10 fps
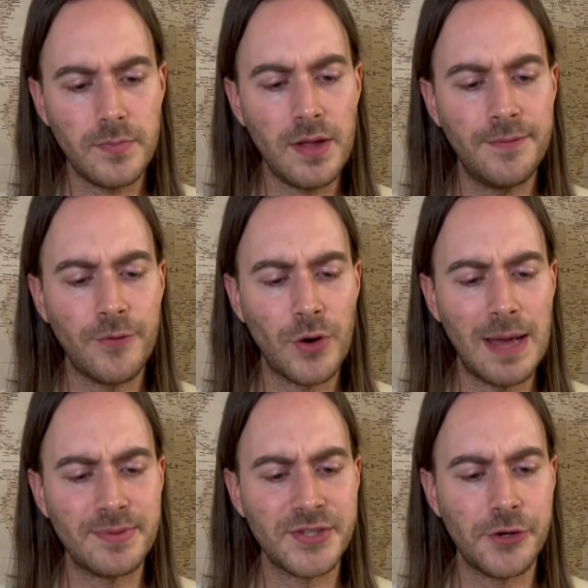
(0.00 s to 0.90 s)
for an
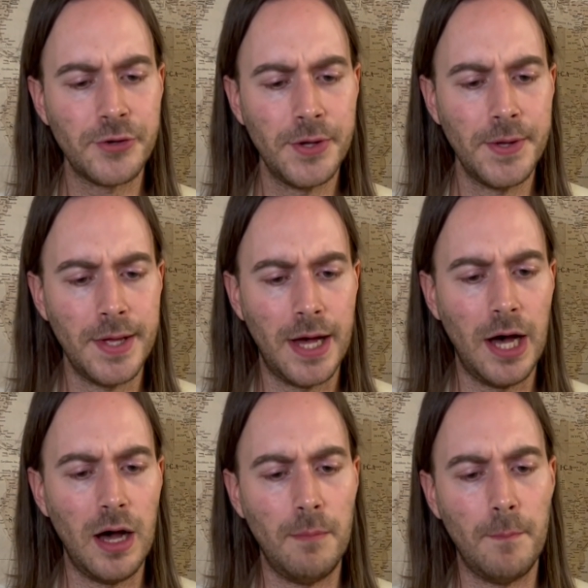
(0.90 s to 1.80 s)
episode.
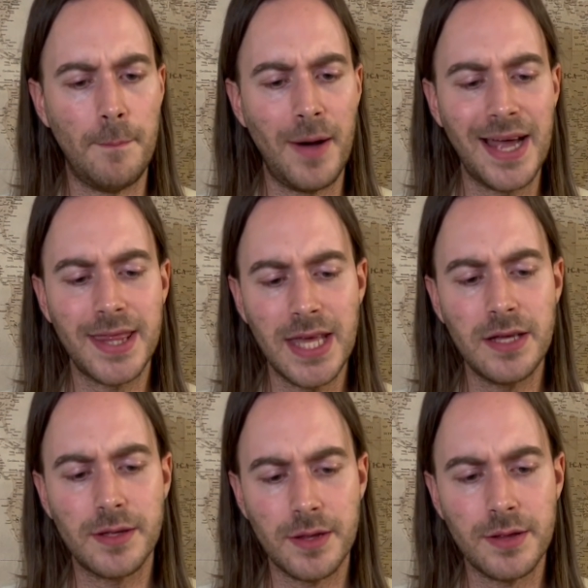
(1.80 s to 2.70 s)
Um, but I
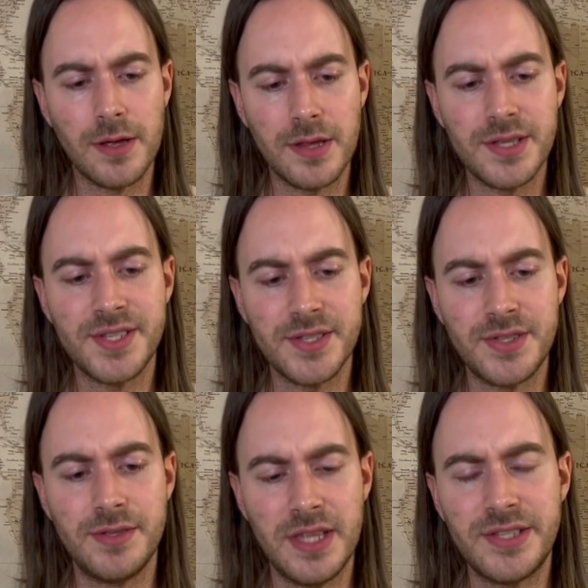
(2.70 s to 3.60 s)
think that this
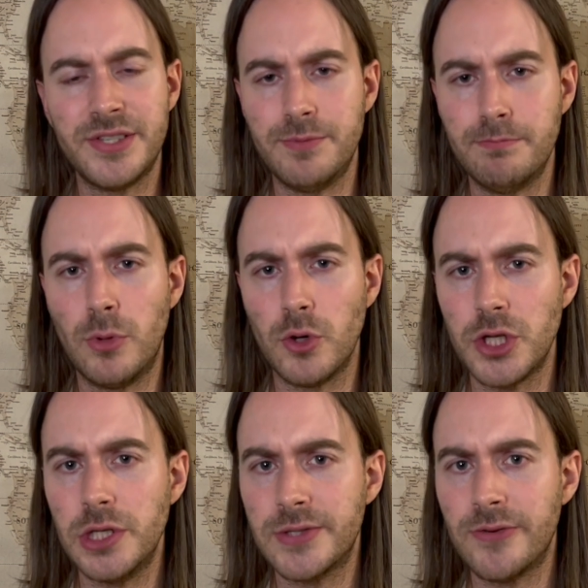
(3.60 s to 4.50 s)
is this is more
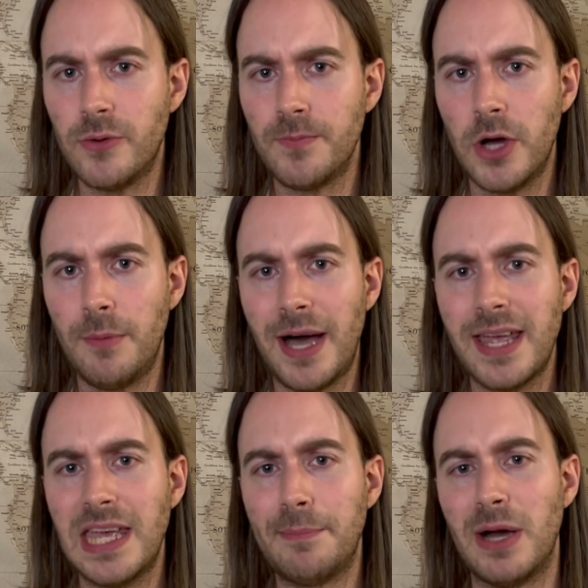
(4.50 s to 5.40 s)
useful. Um, I
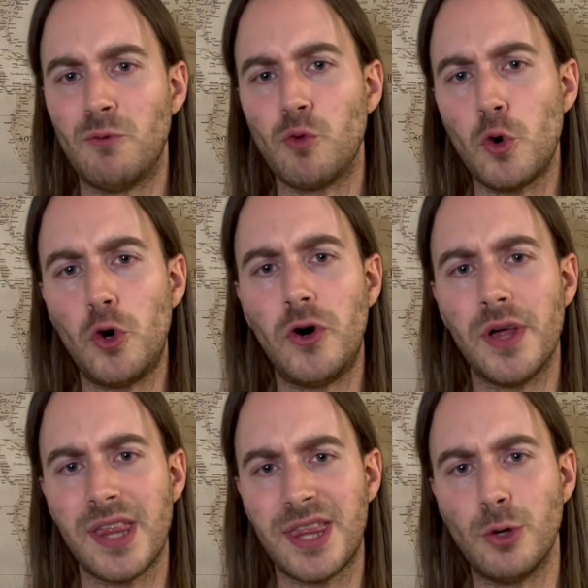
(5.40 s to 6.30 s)
can get my raw
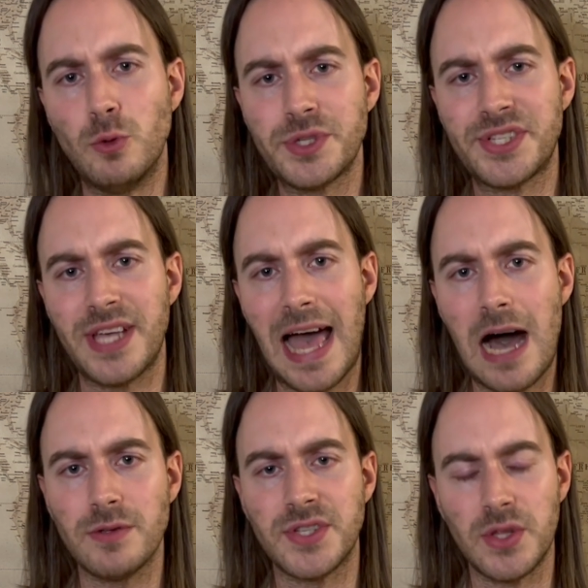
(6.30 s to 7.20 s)
thoughts
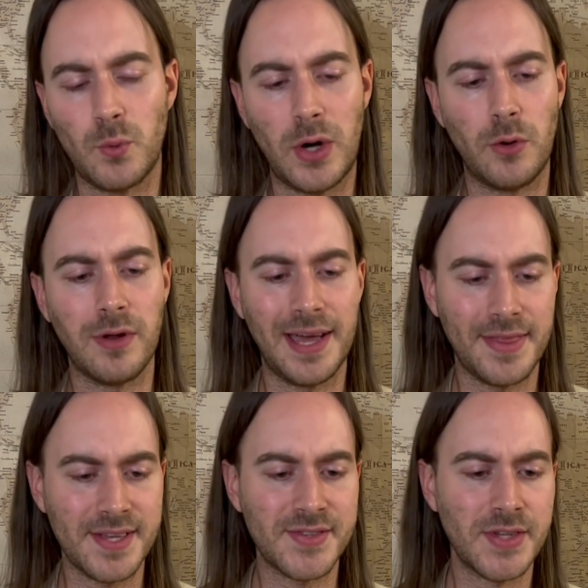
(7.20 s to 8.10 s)
out to the world like
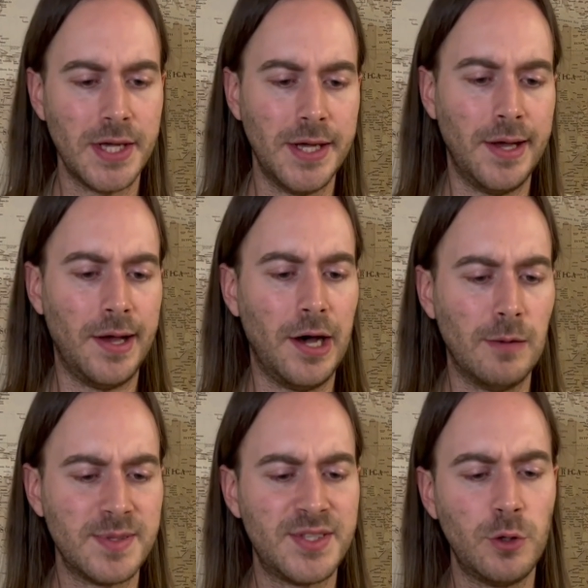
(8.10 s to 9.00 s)
this.
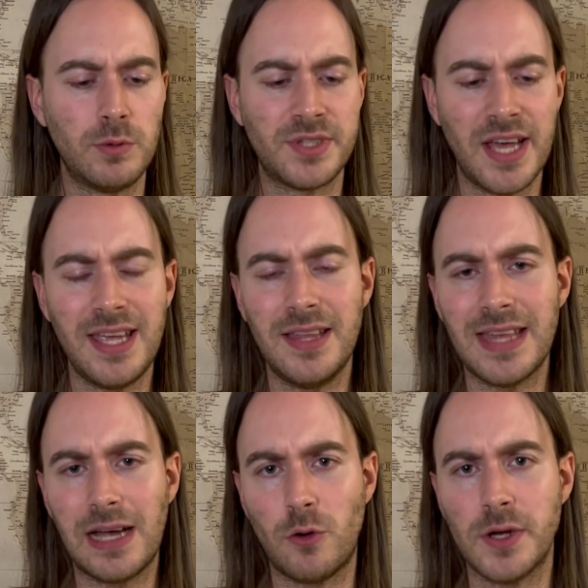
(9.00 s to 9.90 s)
Um, still taking
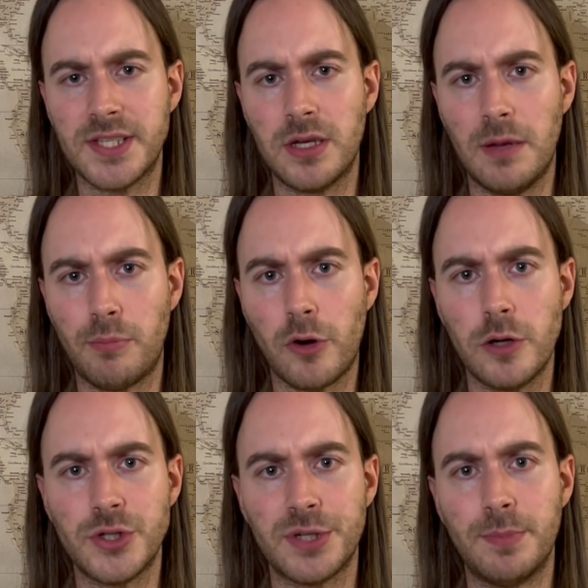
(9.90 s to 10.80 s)
that critical
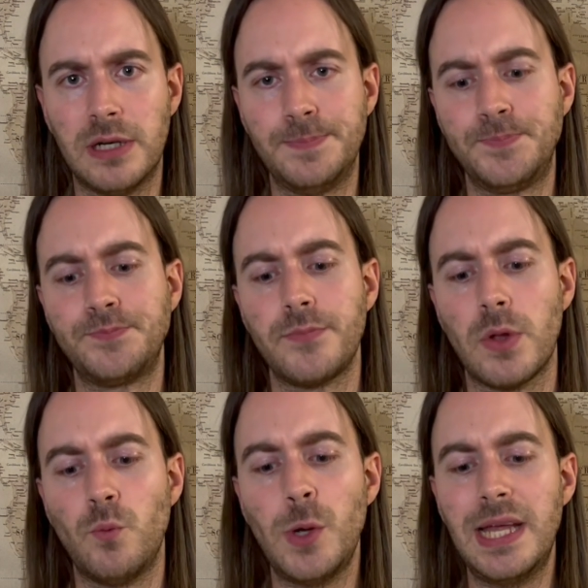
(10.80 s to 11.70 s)
approach, but
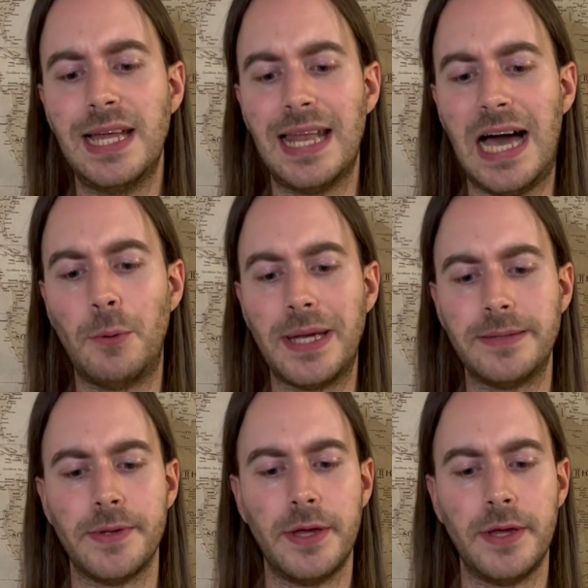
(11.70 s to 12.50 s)
really allowing